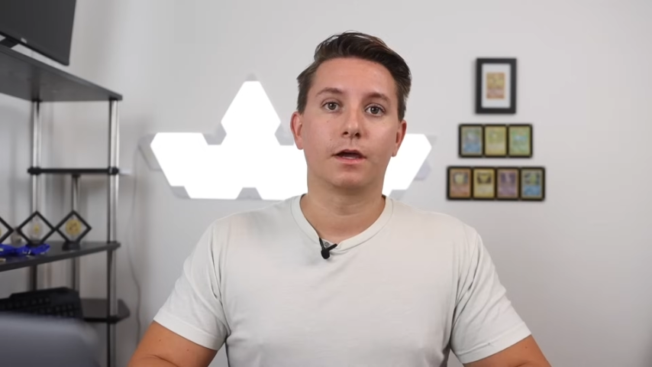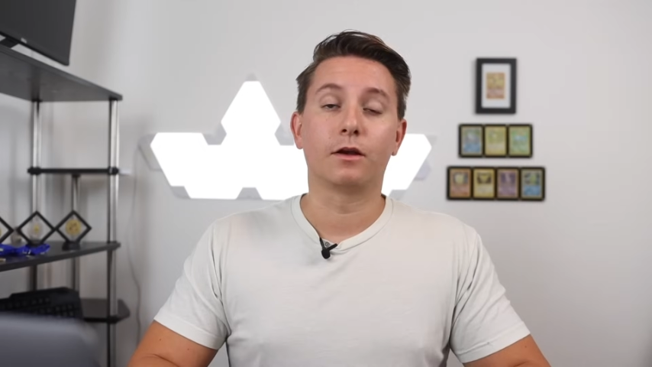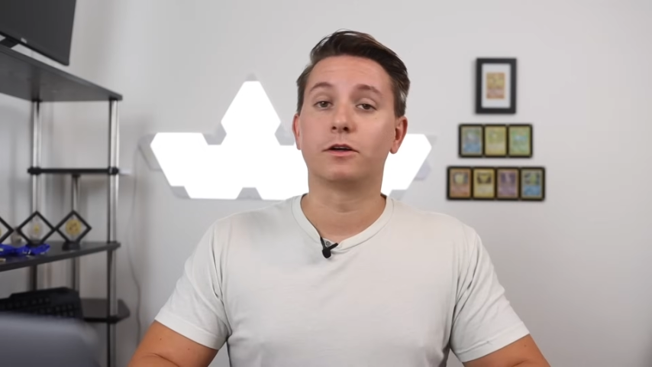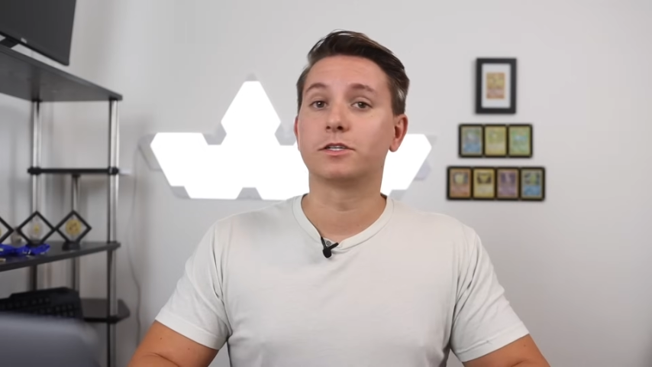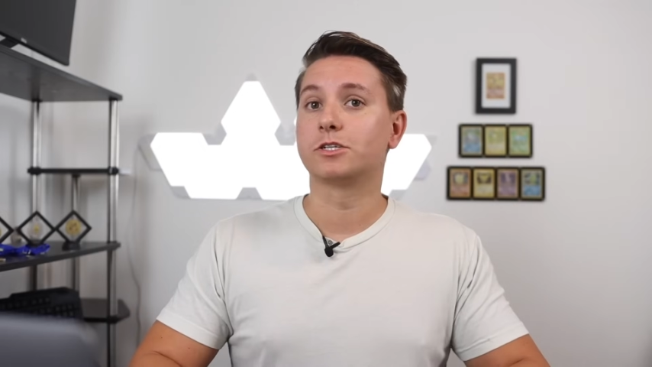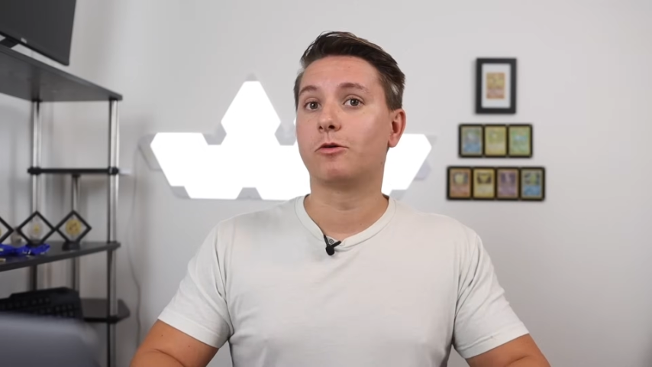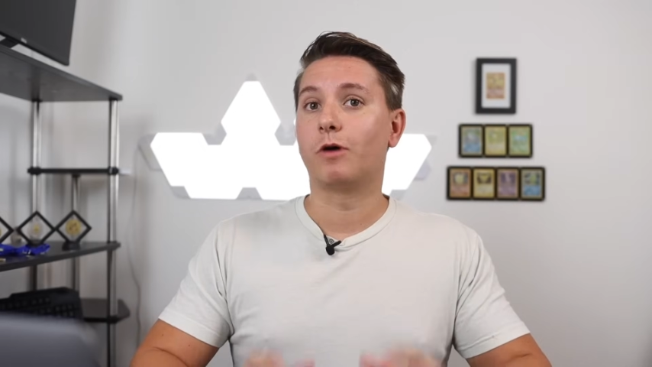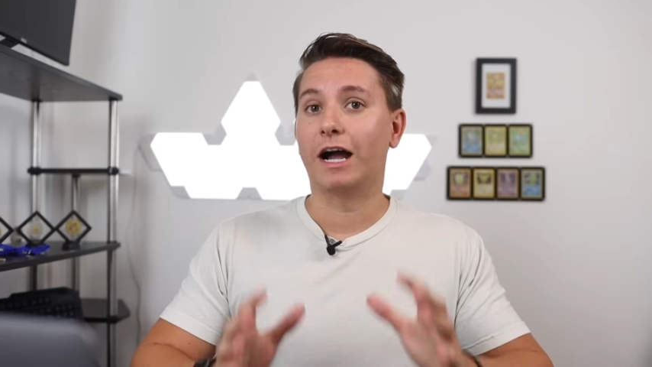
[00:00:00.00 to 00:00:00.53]
And
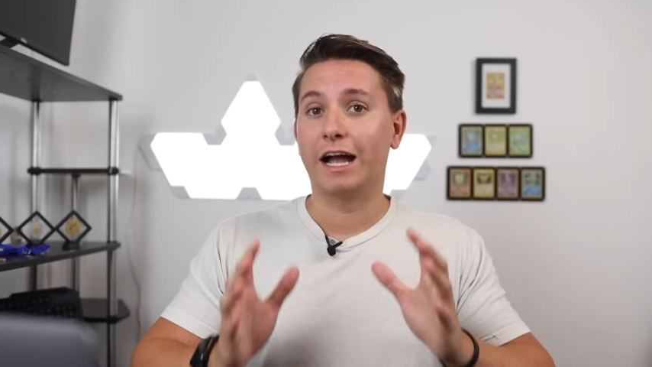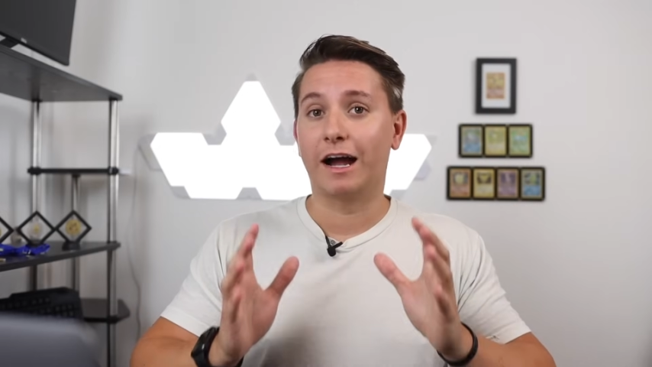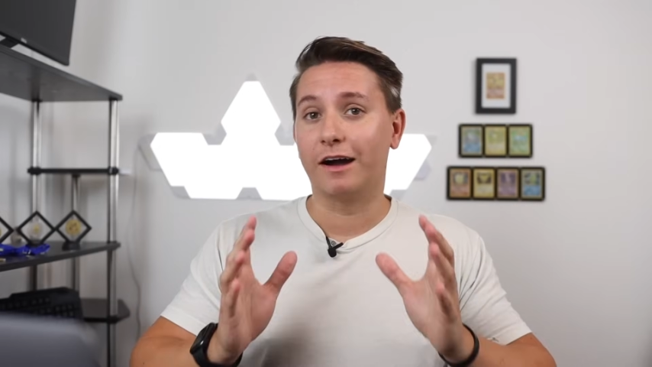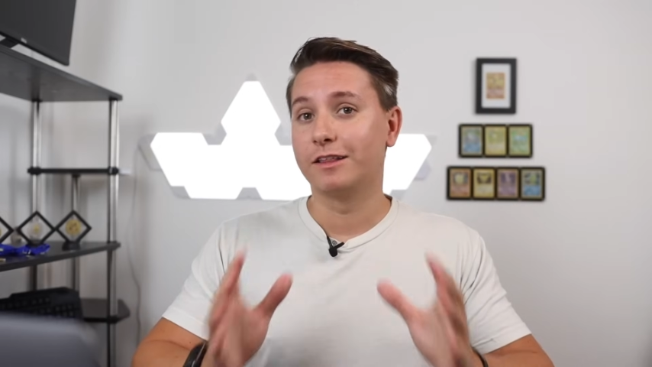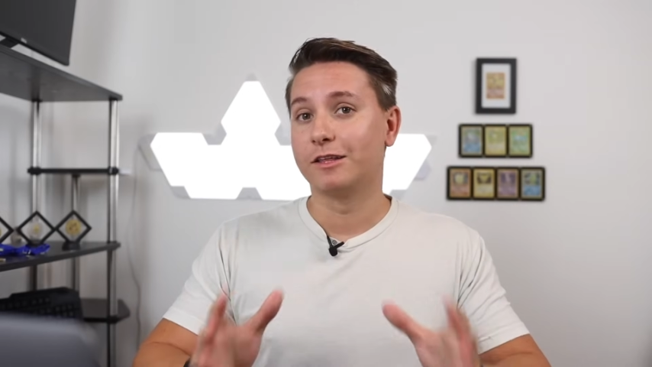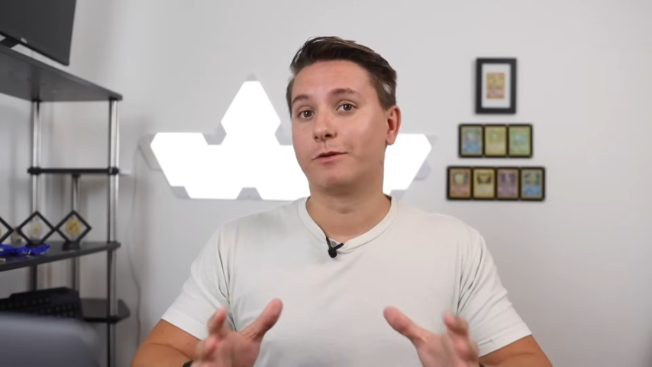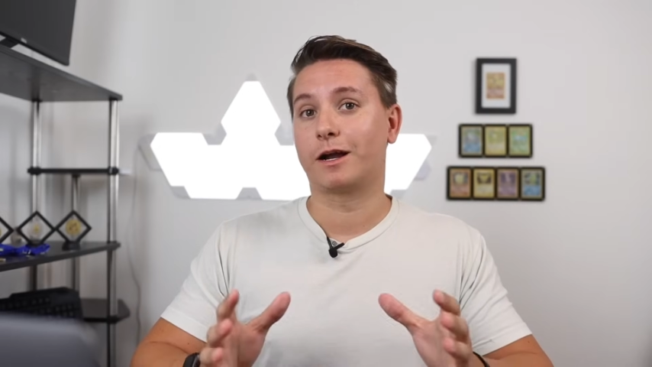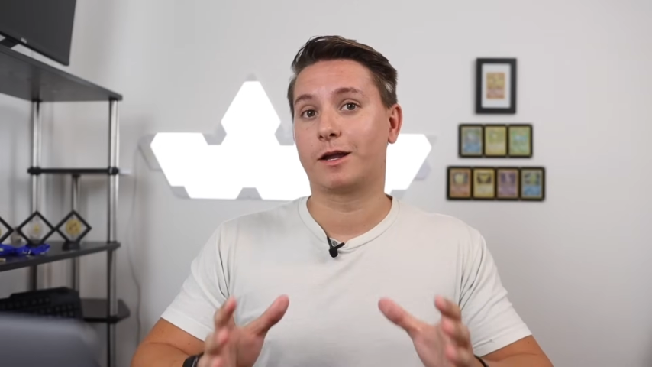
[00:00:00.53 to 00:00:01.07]
also, I
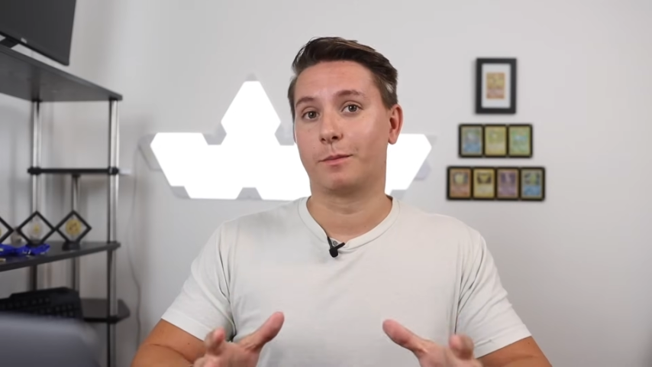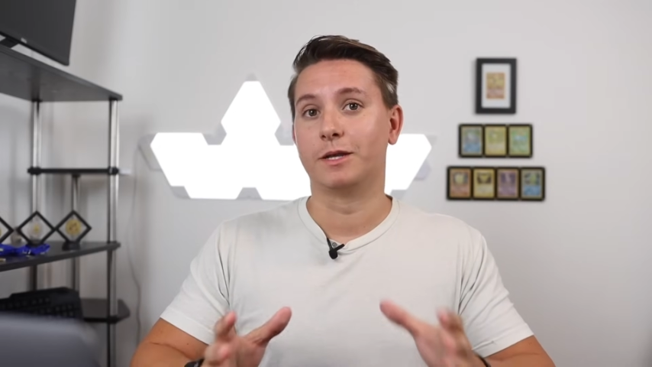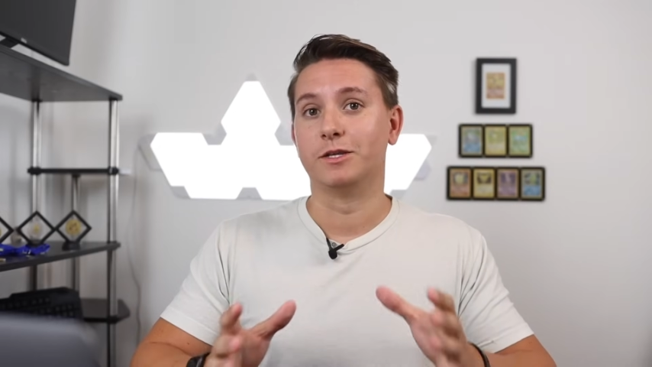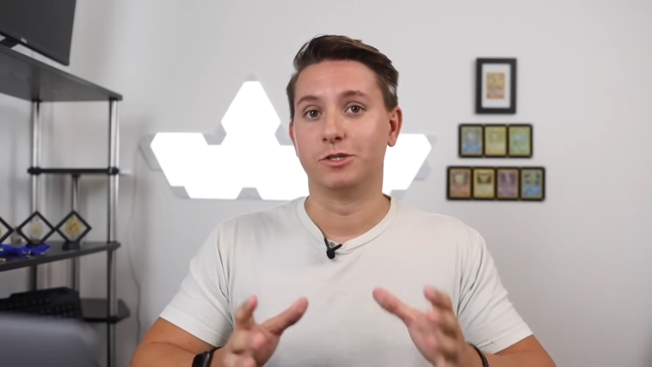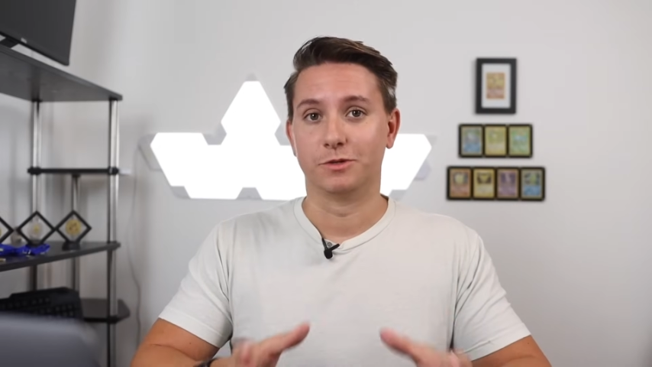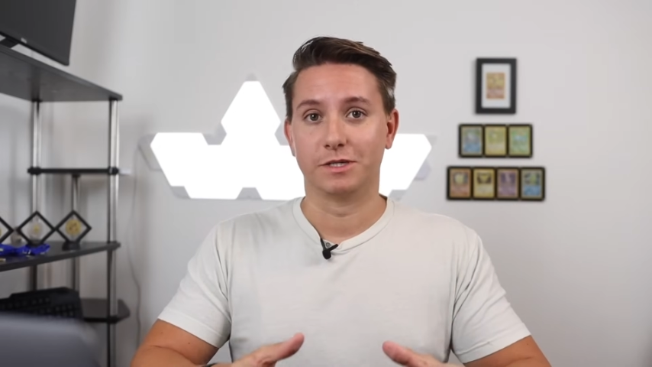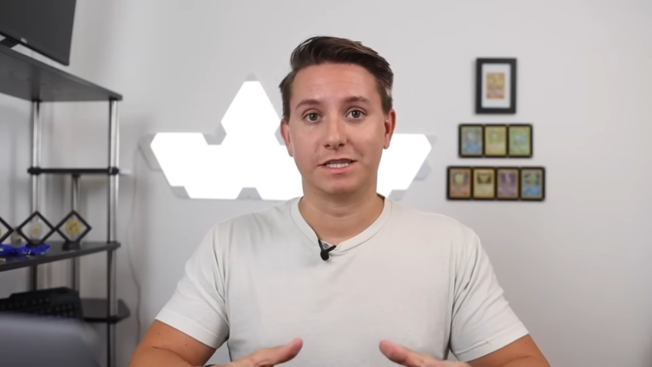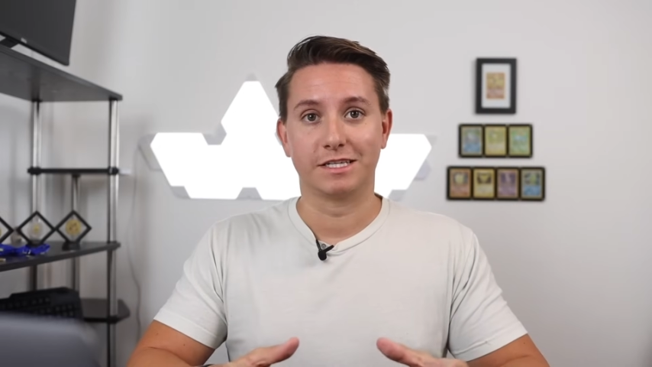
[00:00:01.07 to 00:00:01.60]
highly
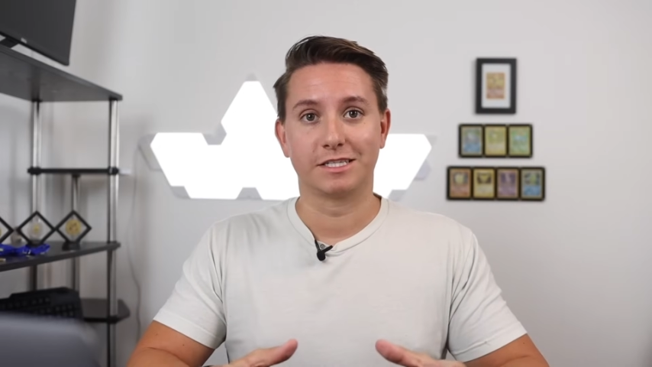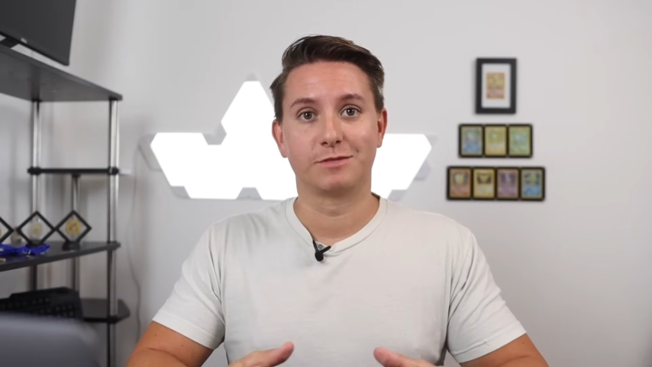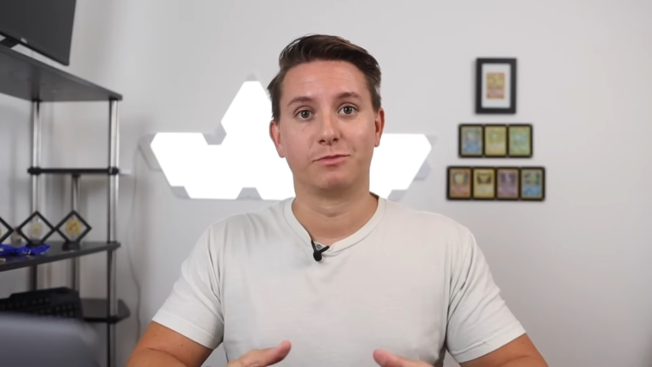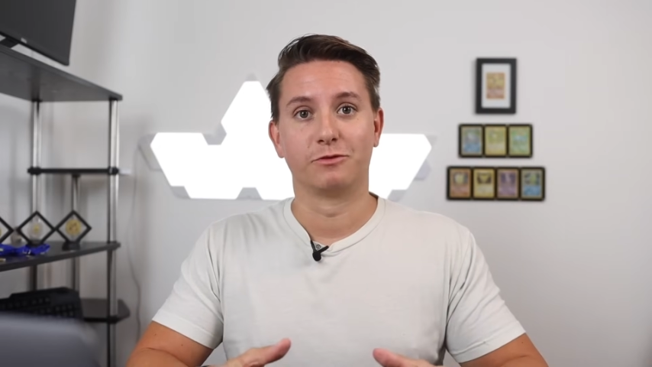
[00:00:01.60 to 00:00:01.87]
recommend doing this